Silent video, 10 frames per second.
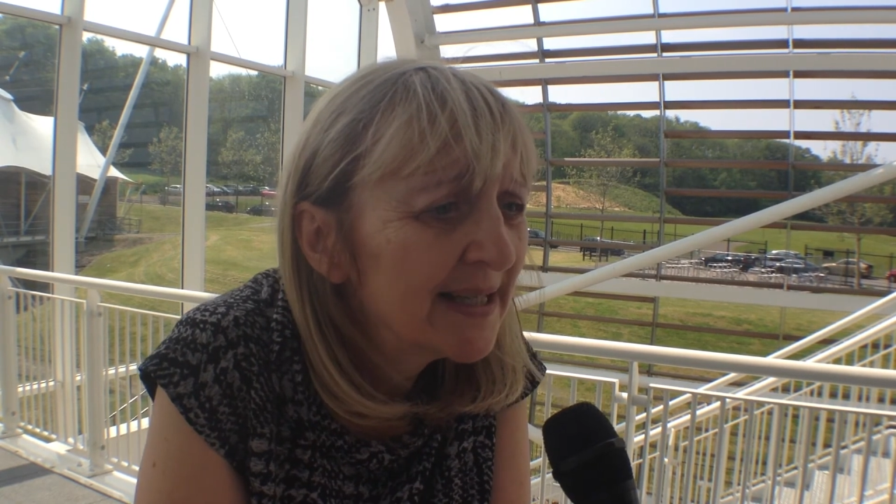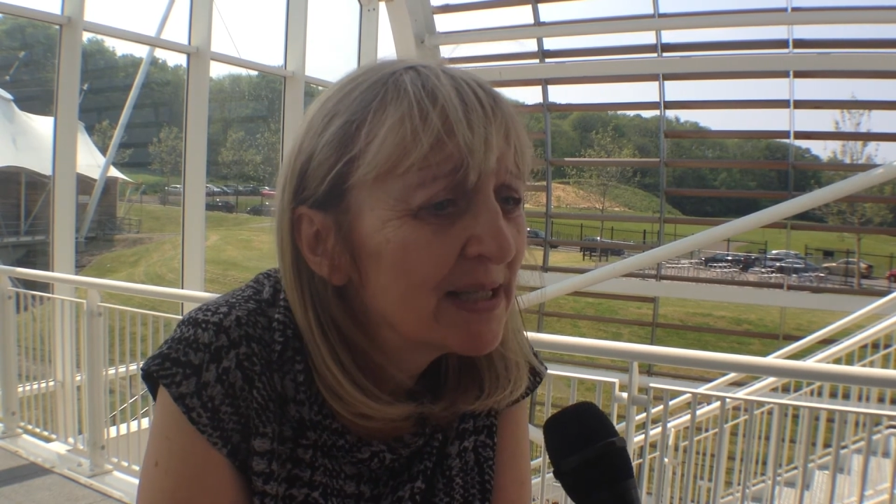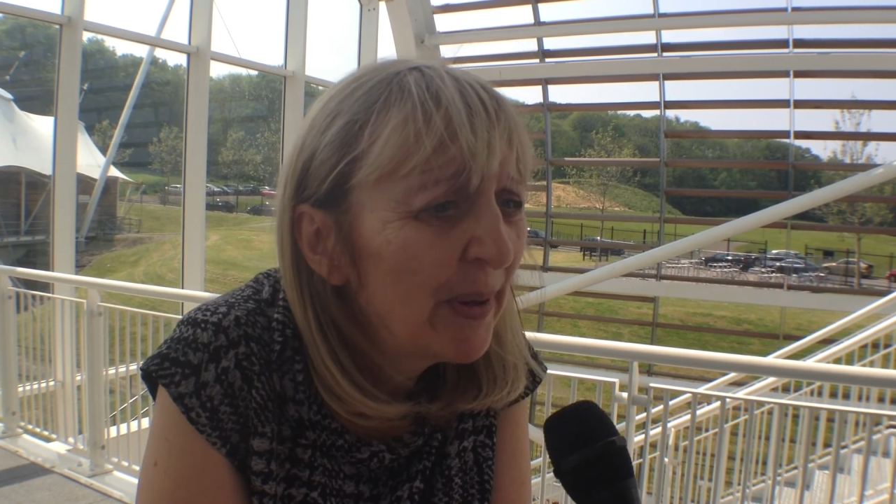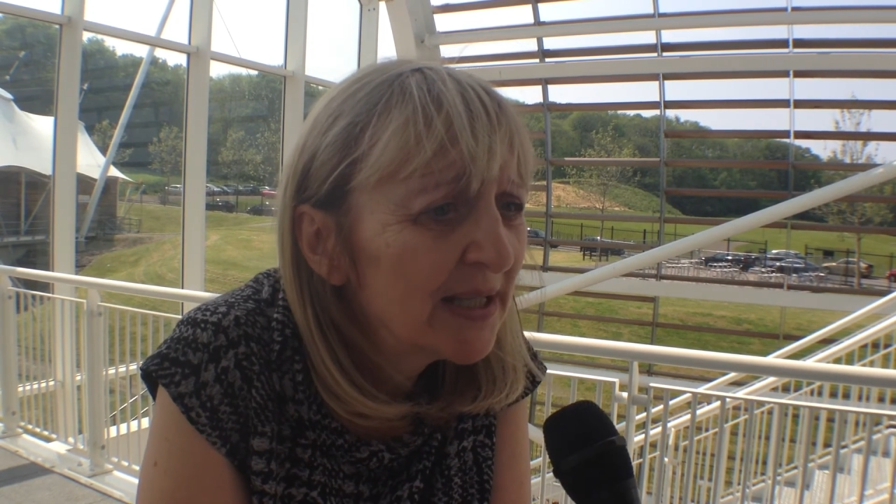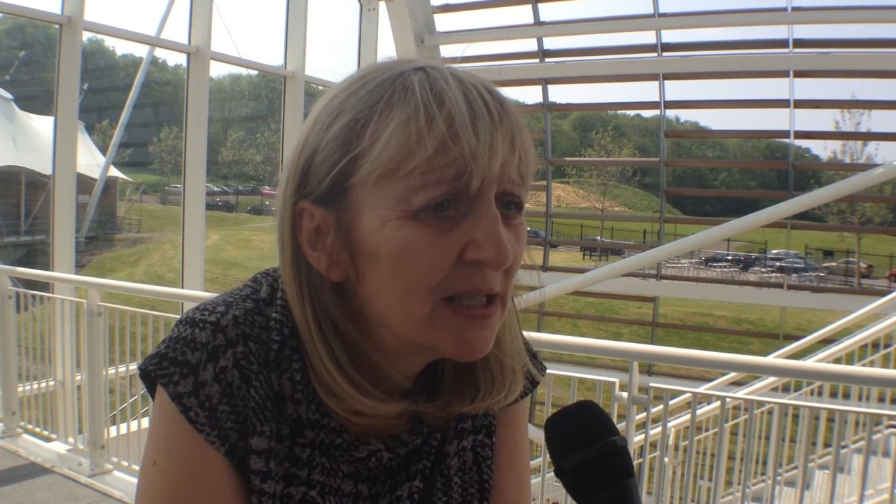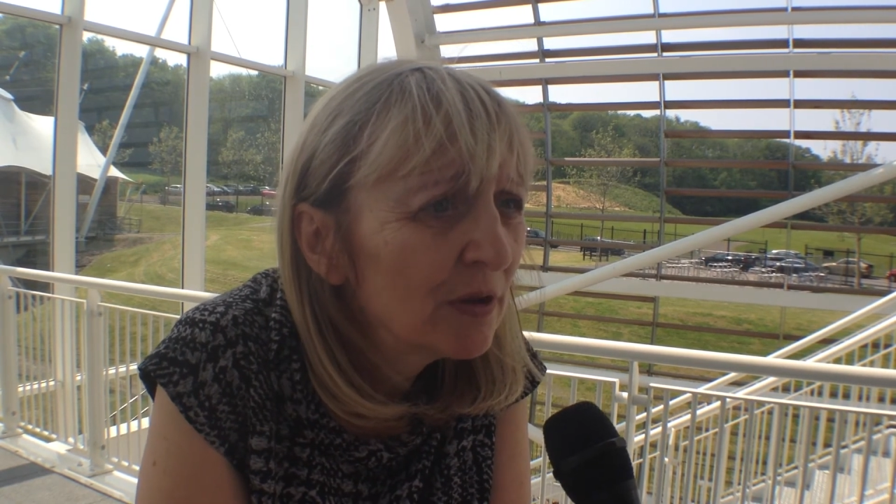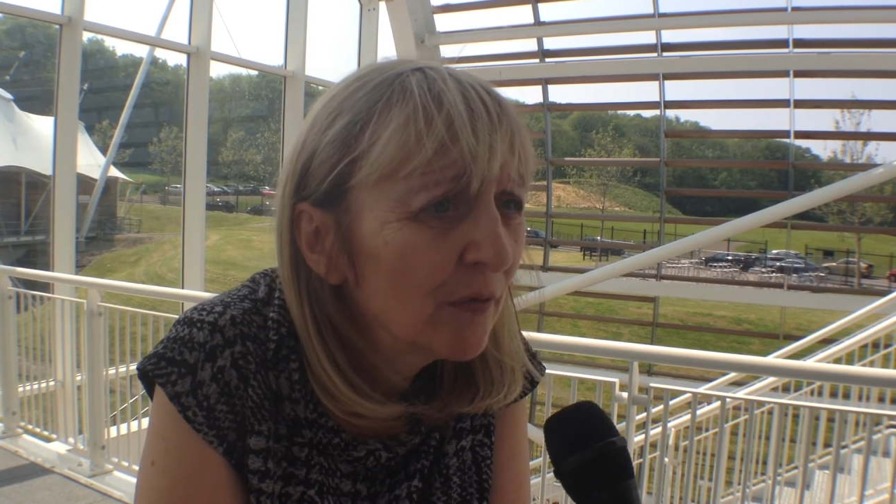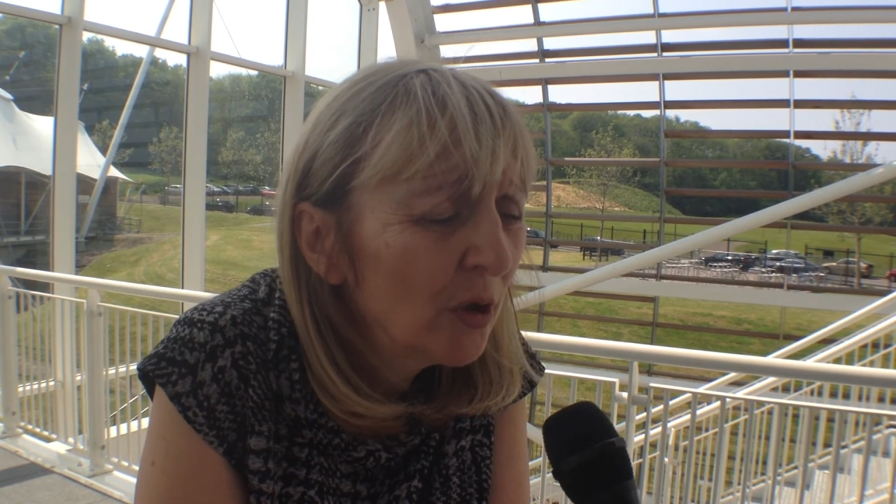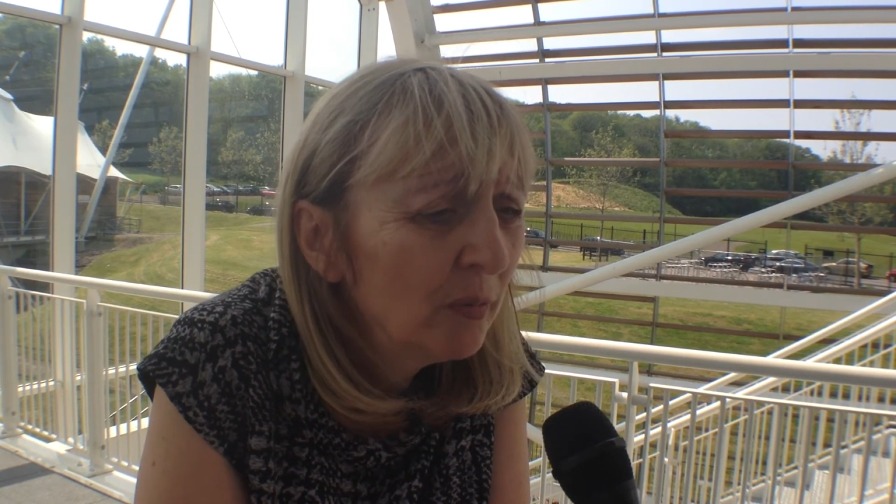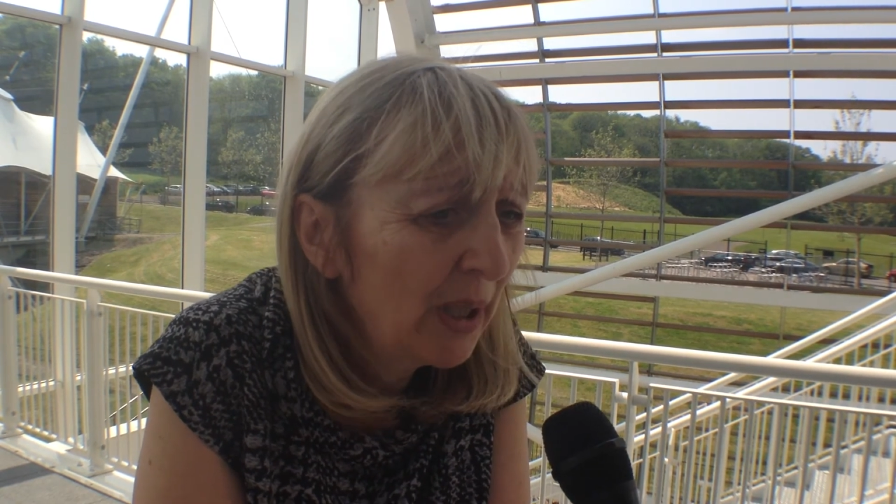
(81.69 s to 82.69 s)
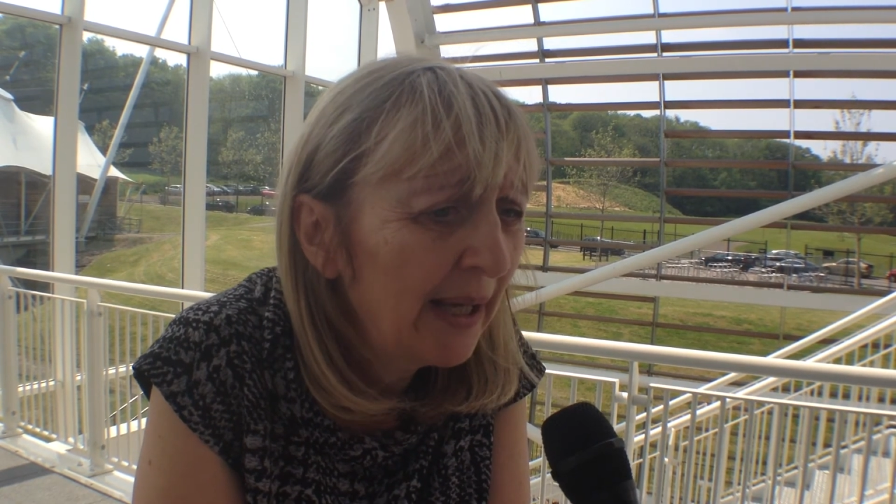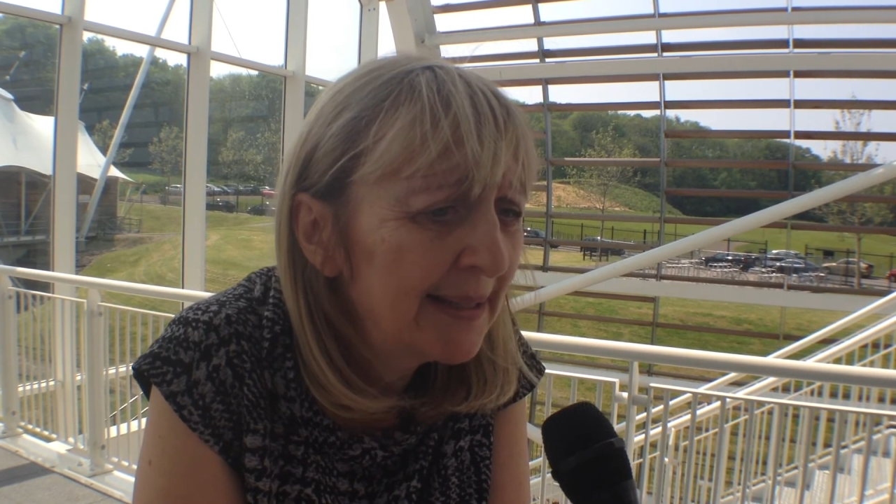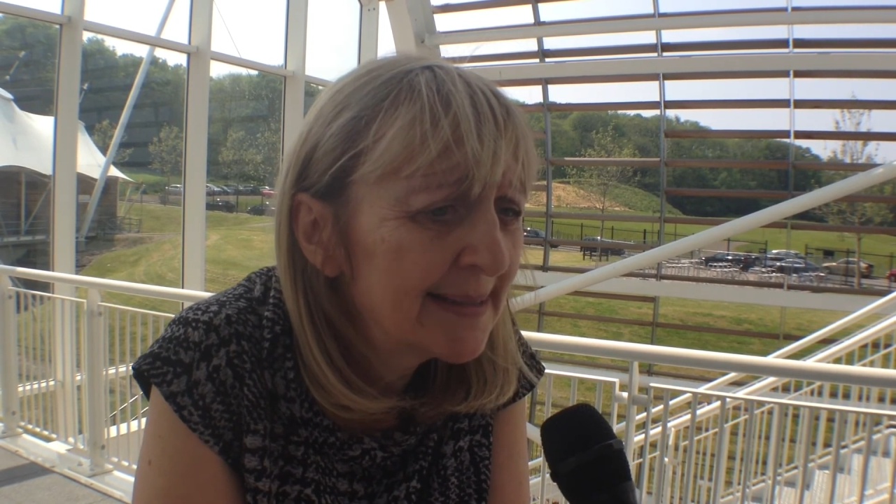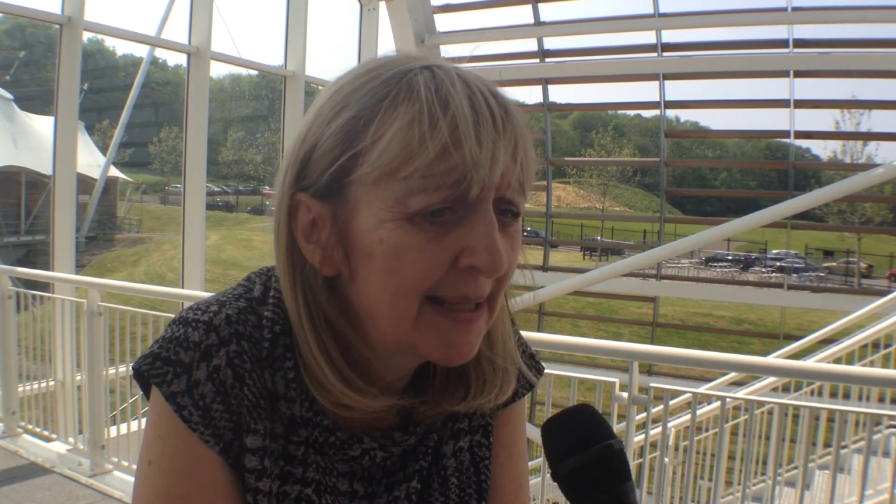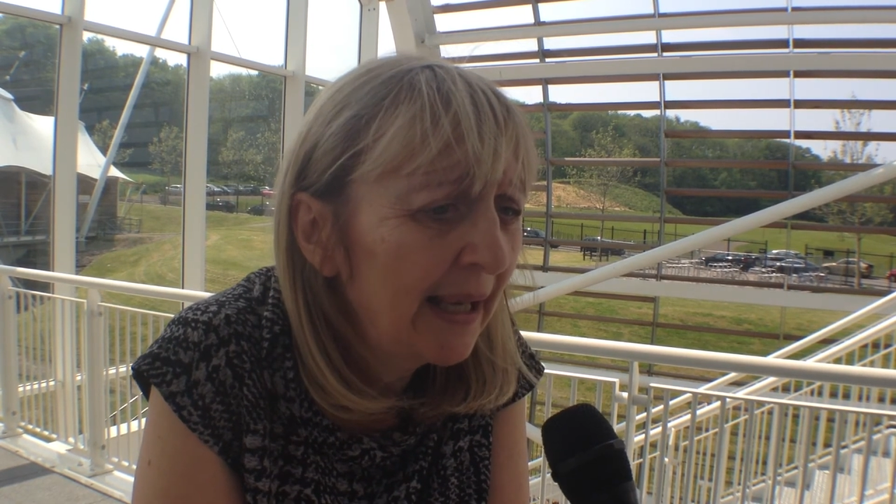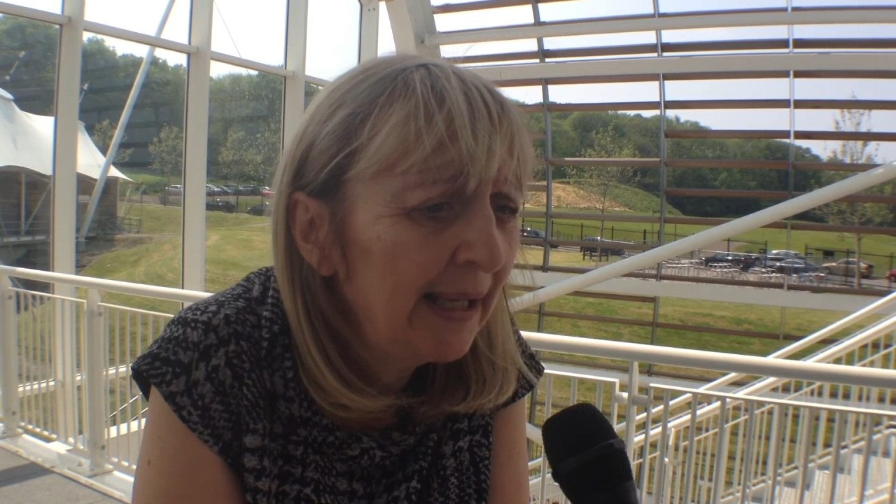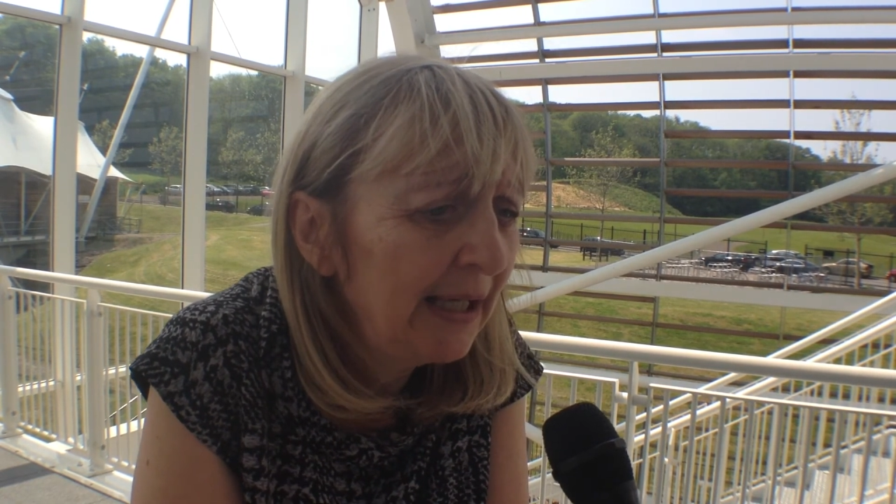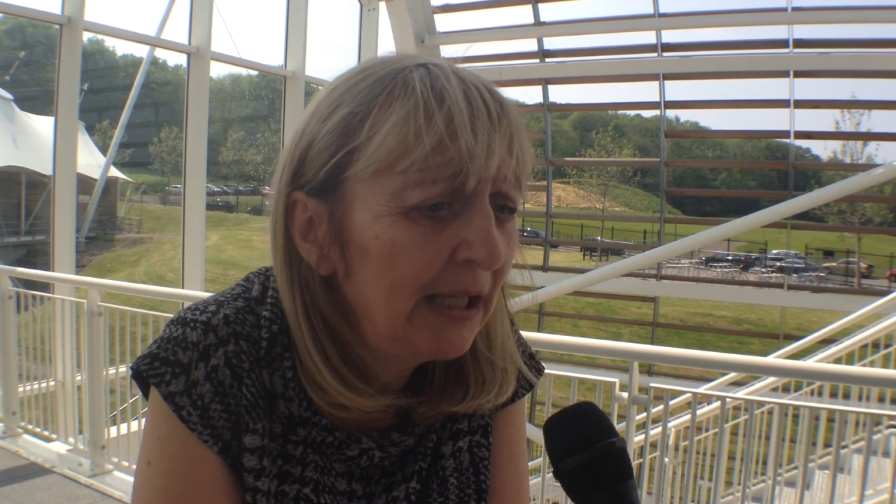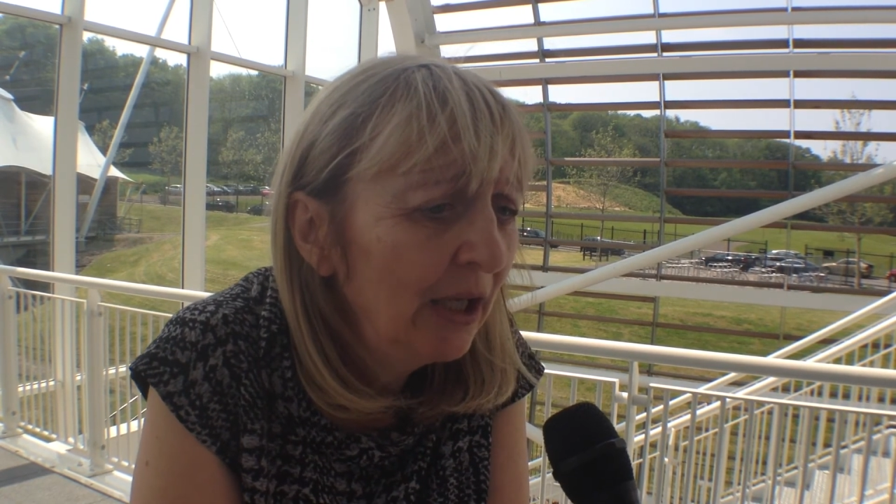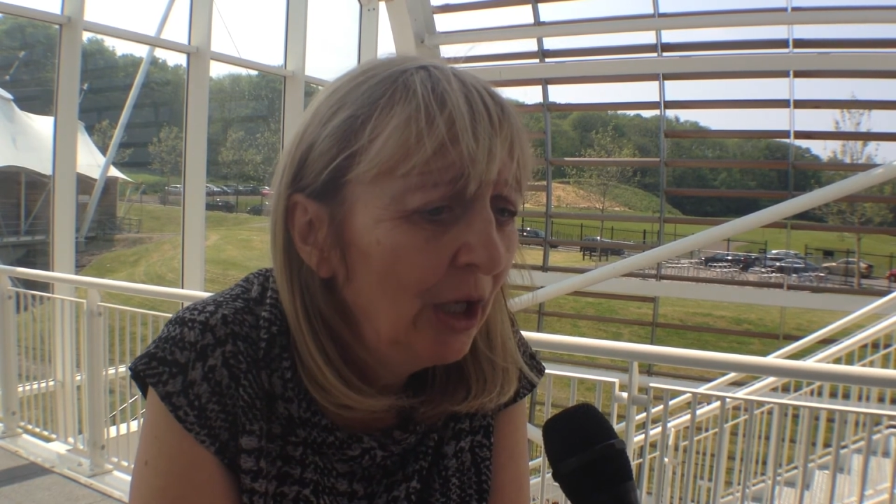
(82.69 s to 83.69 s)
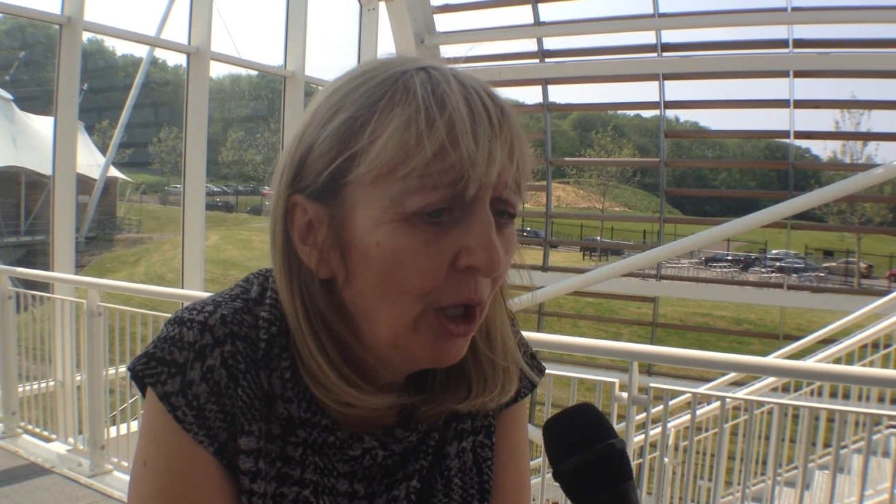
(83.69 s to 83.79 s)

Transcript: expected of them as a